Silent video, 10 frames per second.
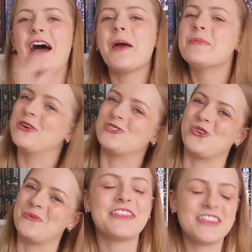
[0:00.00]
I'm not
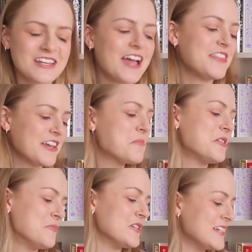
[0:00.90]
sure. I think I'm
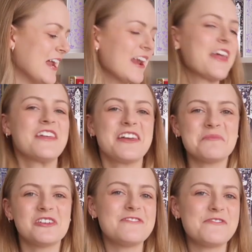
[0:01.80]
gonna print it out. I think I'm
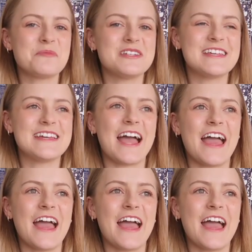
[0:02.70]
gonna go for printing.